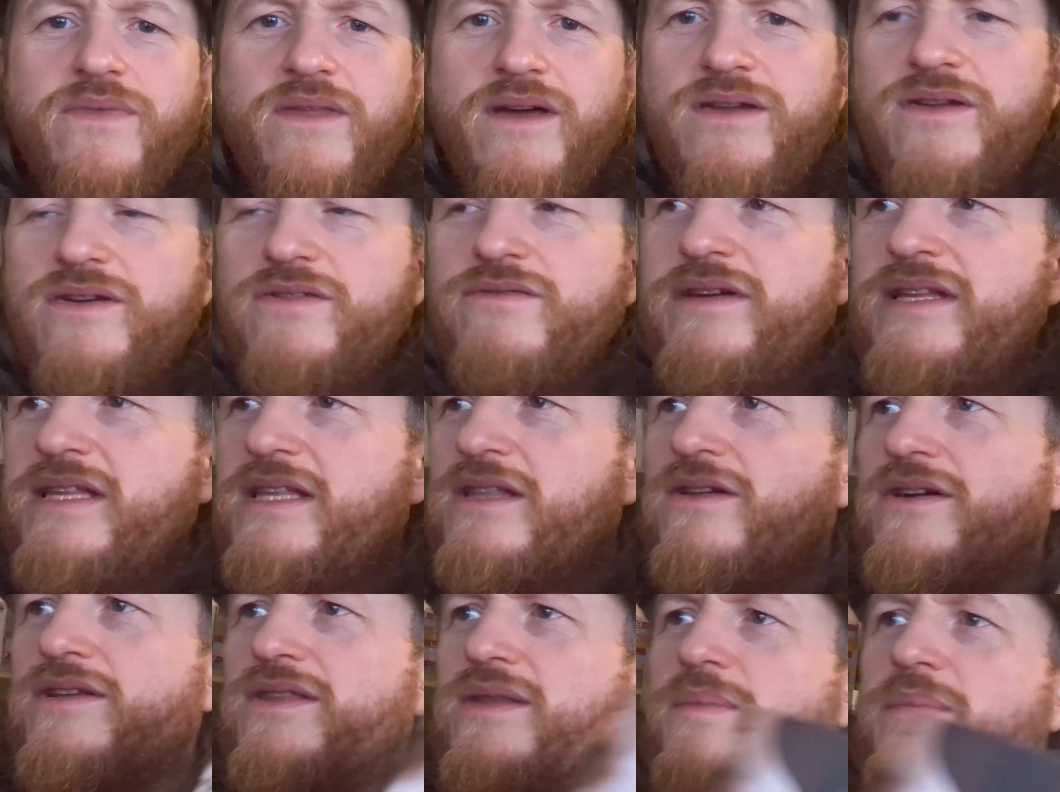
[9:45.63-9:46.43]
And I really
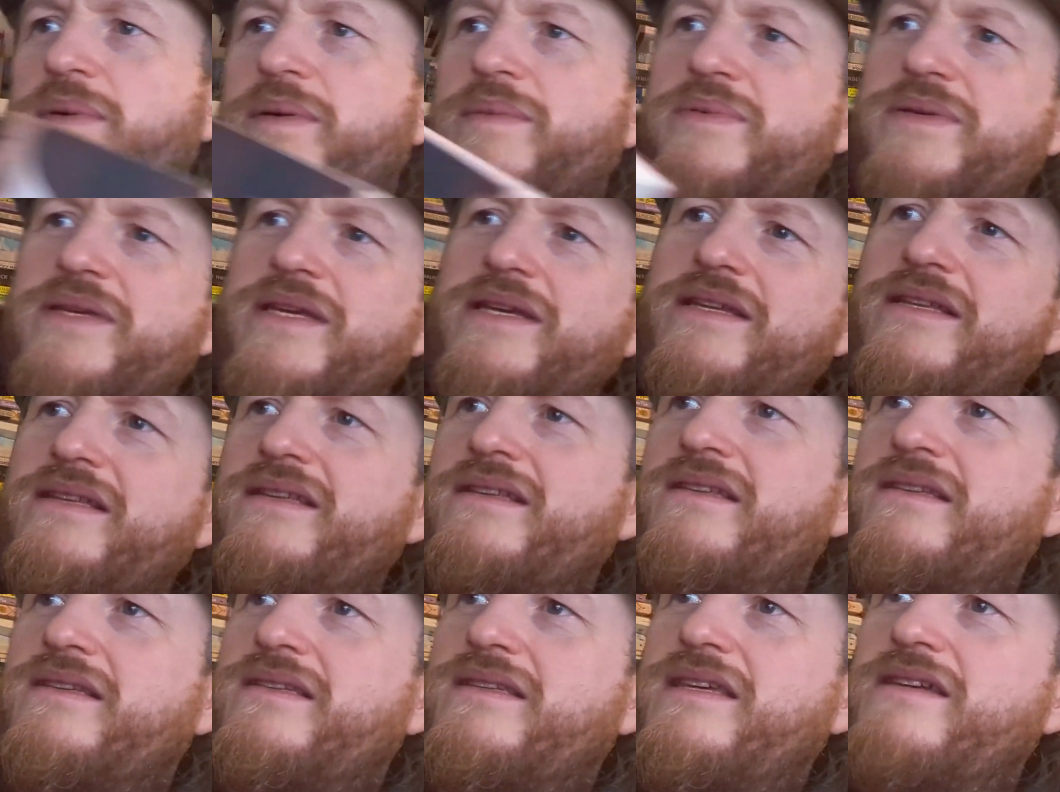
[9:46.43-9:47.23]
liked the BBC
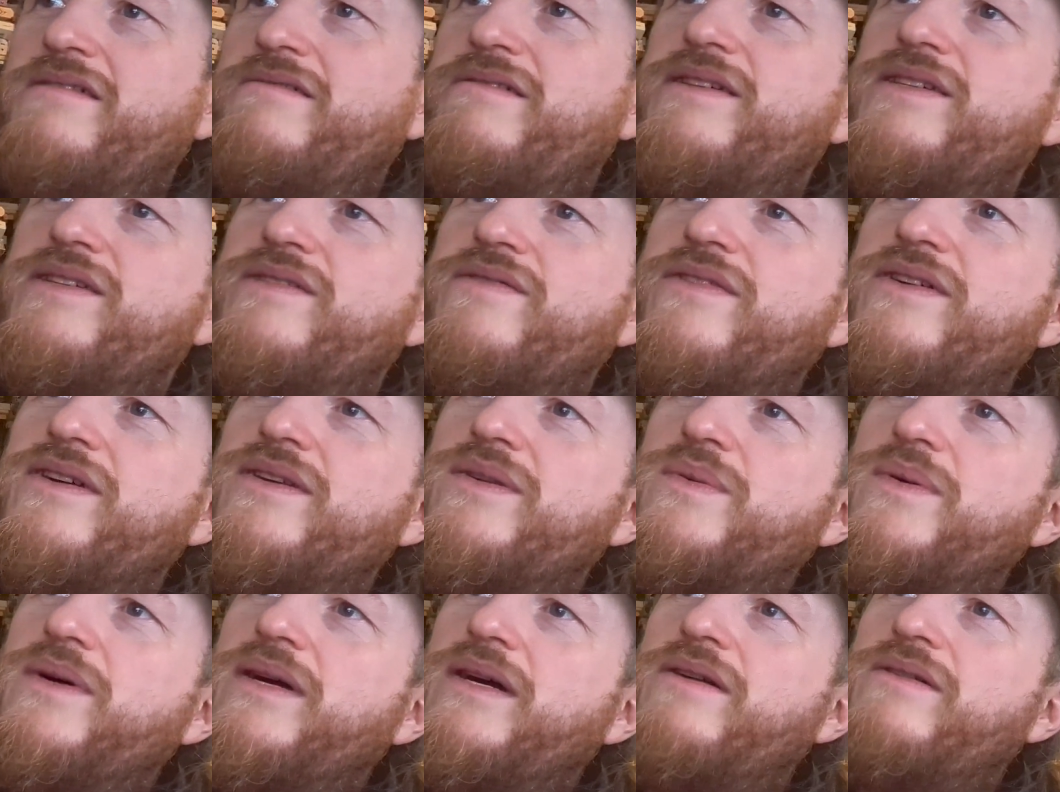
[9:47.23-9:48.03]
series of it
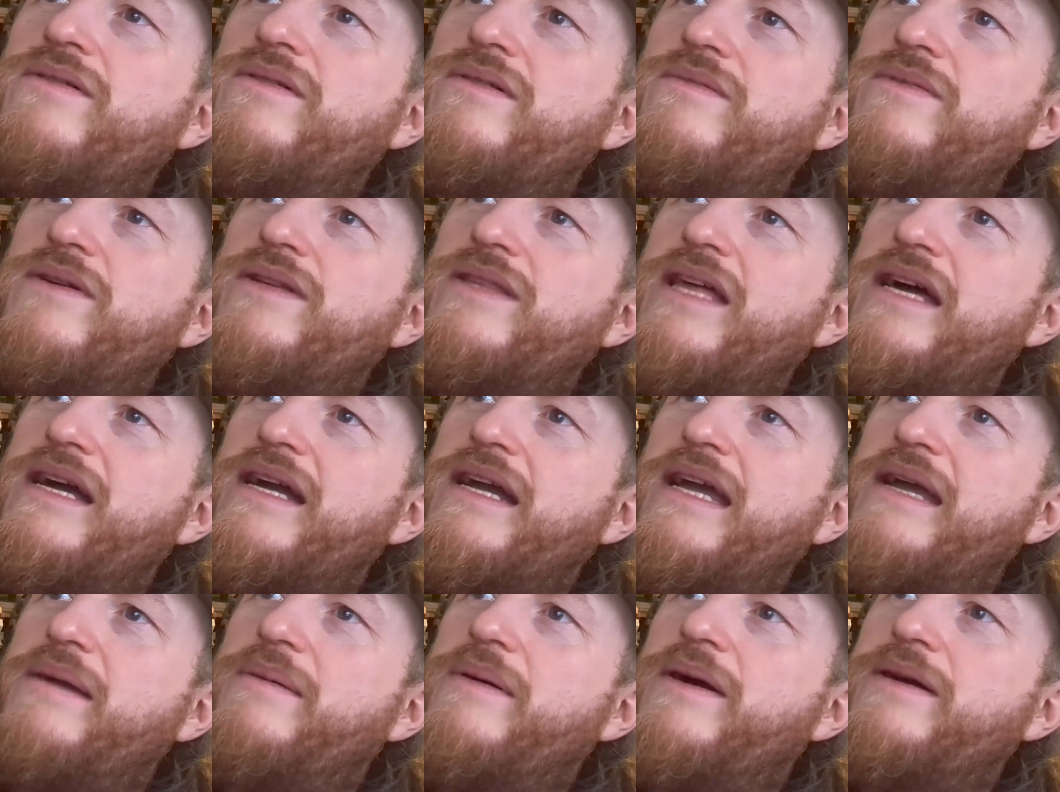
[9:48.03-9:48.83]
as well when that
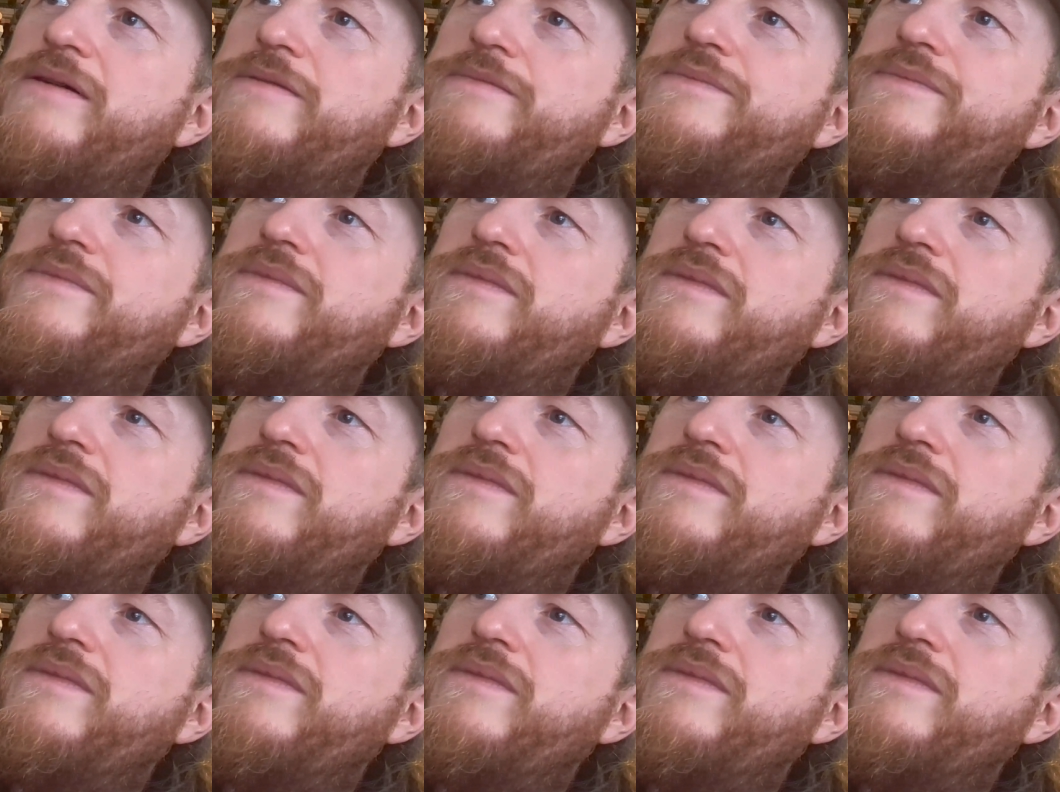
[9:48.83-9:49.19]
came out.